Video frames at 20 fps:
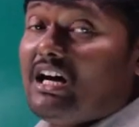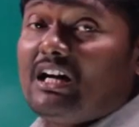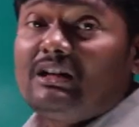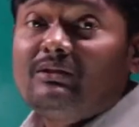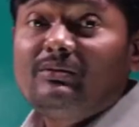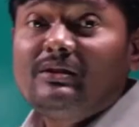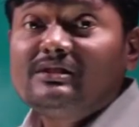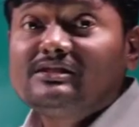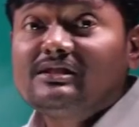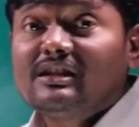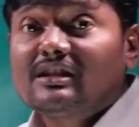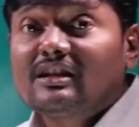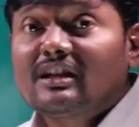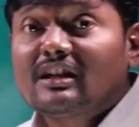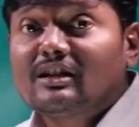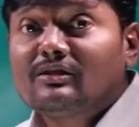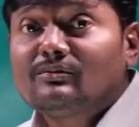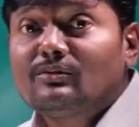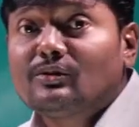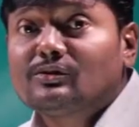Always the
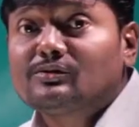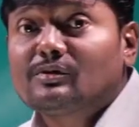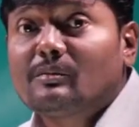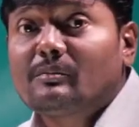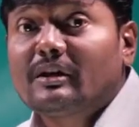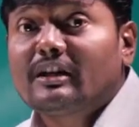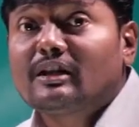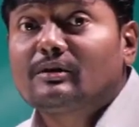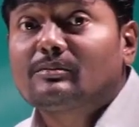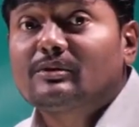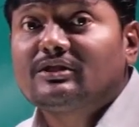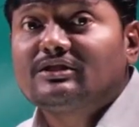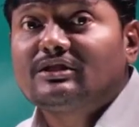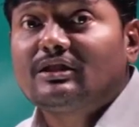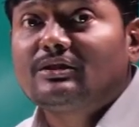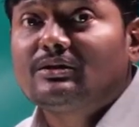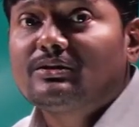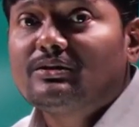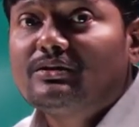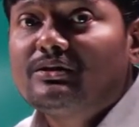current flows from higher
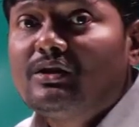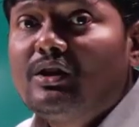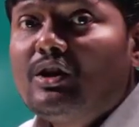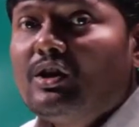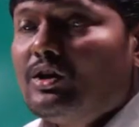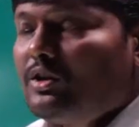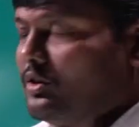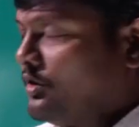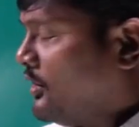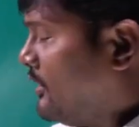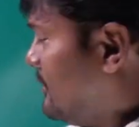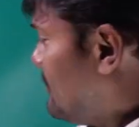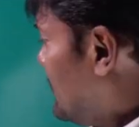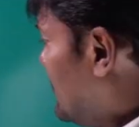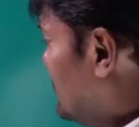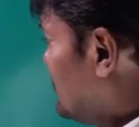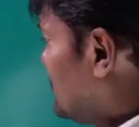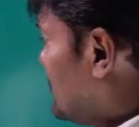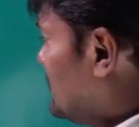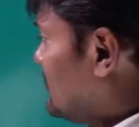potential to lower
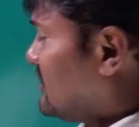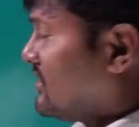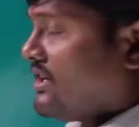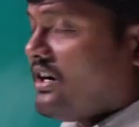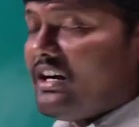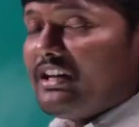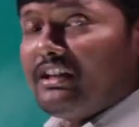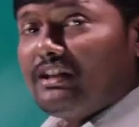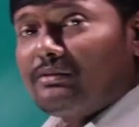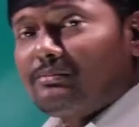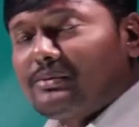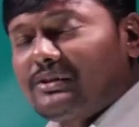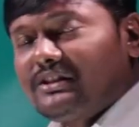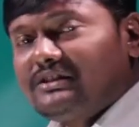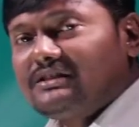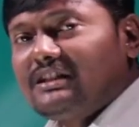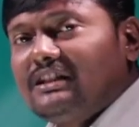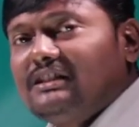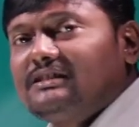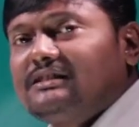potential. So higher
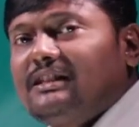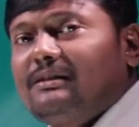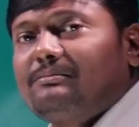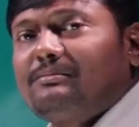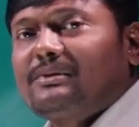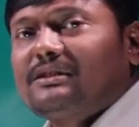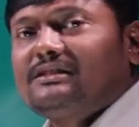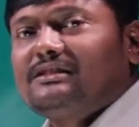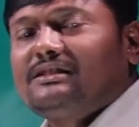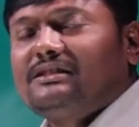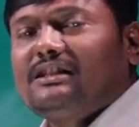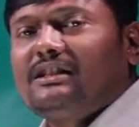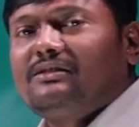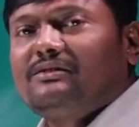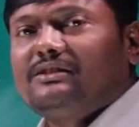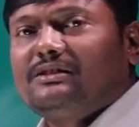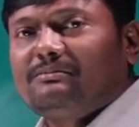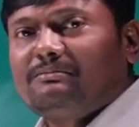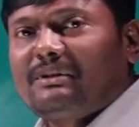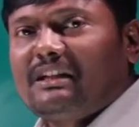potential is represented
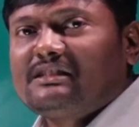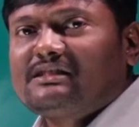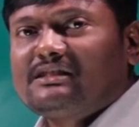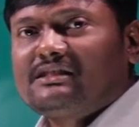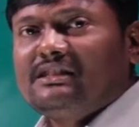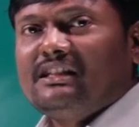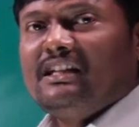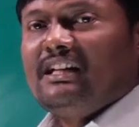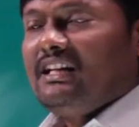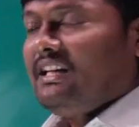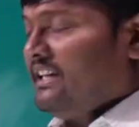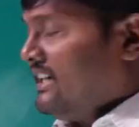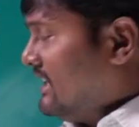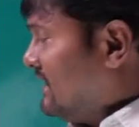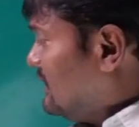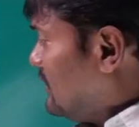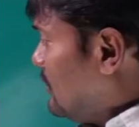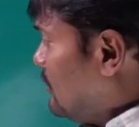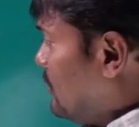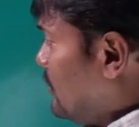with plus
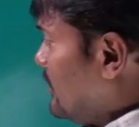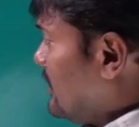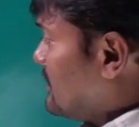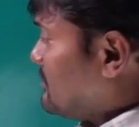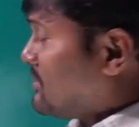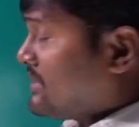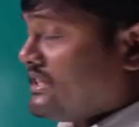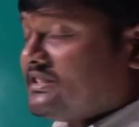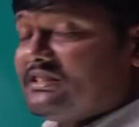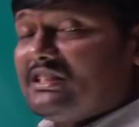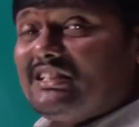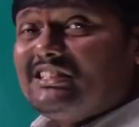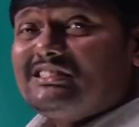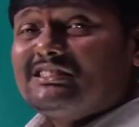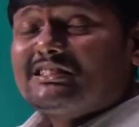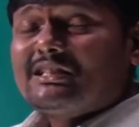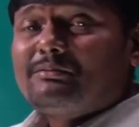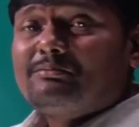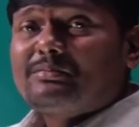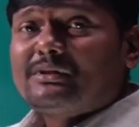and the lower potential
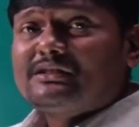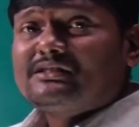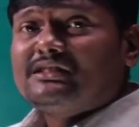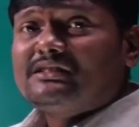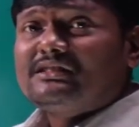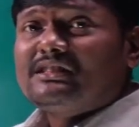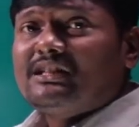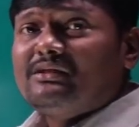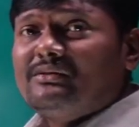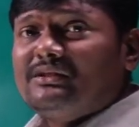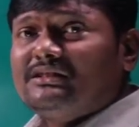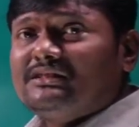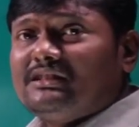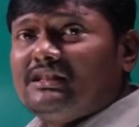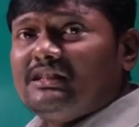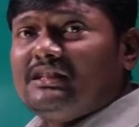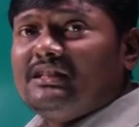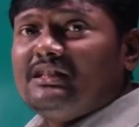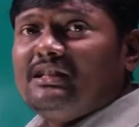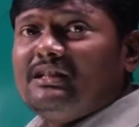is represented with
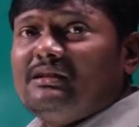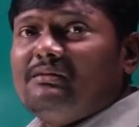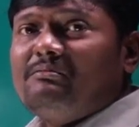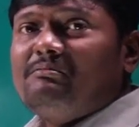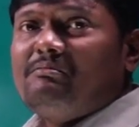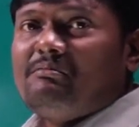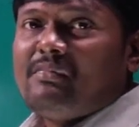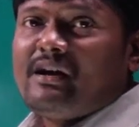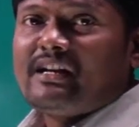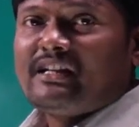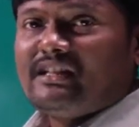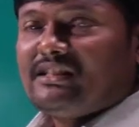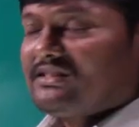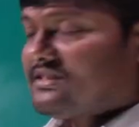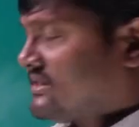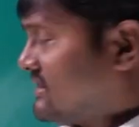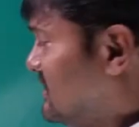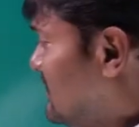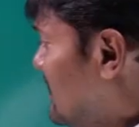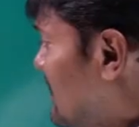
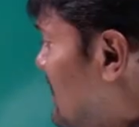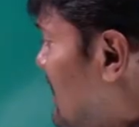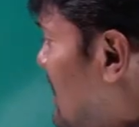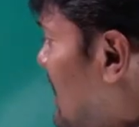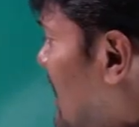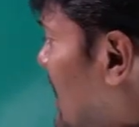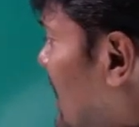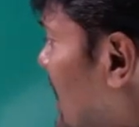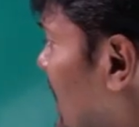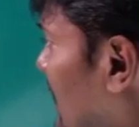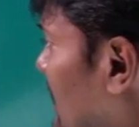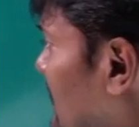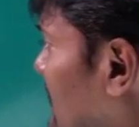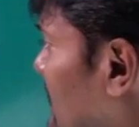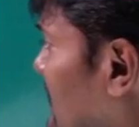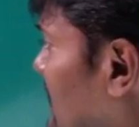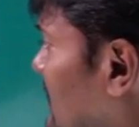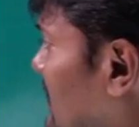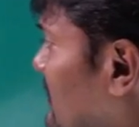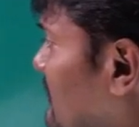minus.
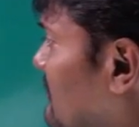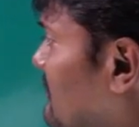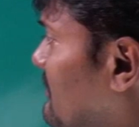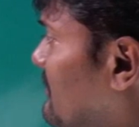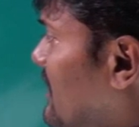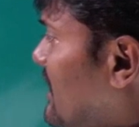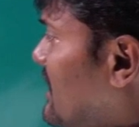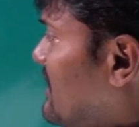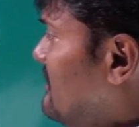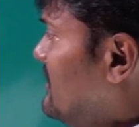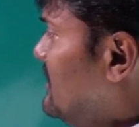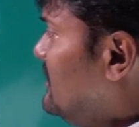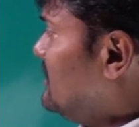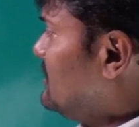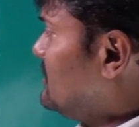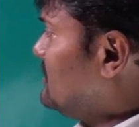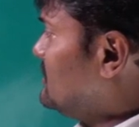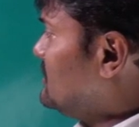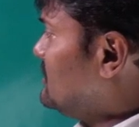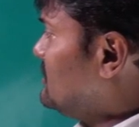And 5
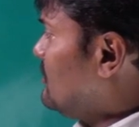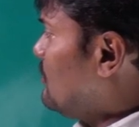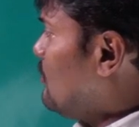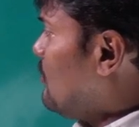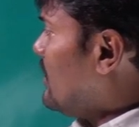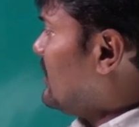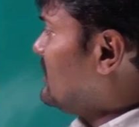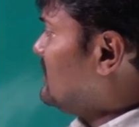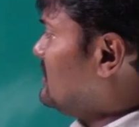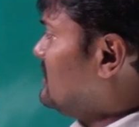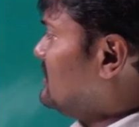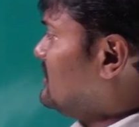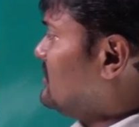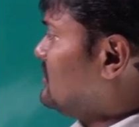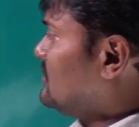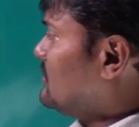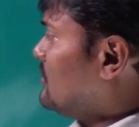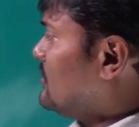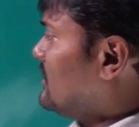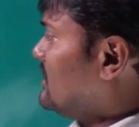into 1,
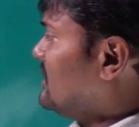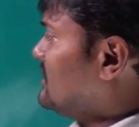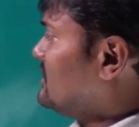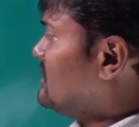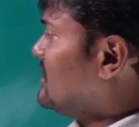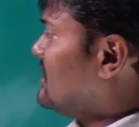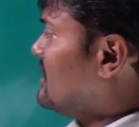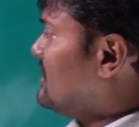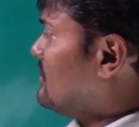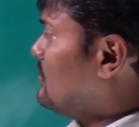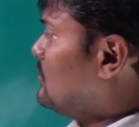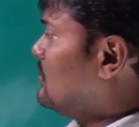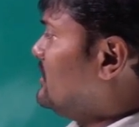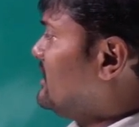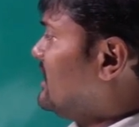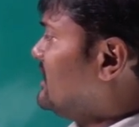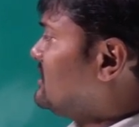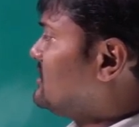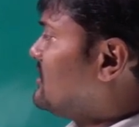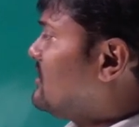so what is the
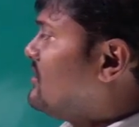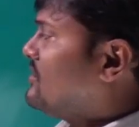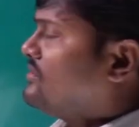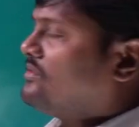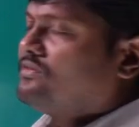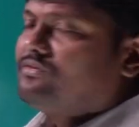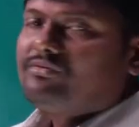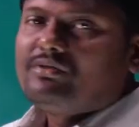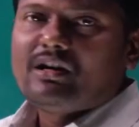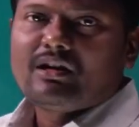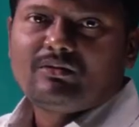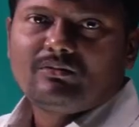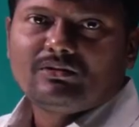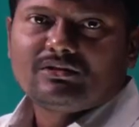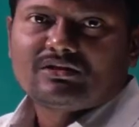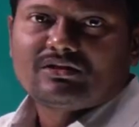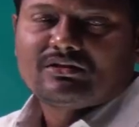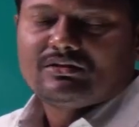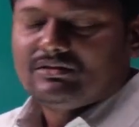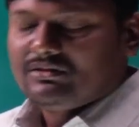voltage now? 5
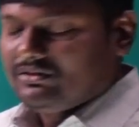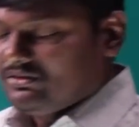volts.